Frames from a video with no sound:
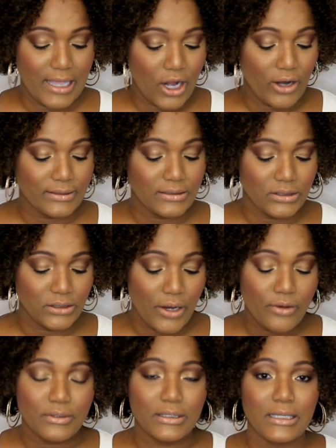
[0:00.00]
They are
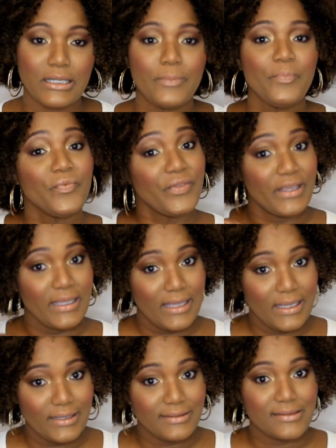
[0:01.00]
certainly the
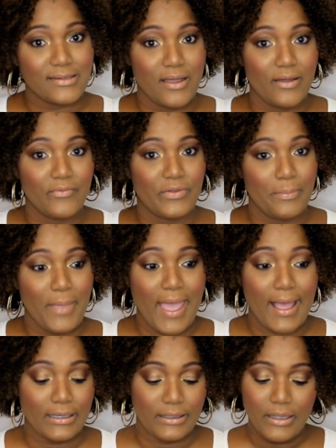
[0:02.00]
hits of the
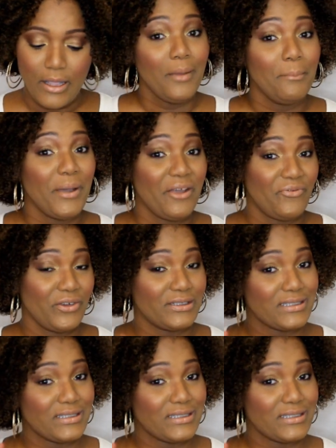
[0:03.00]
palette. But for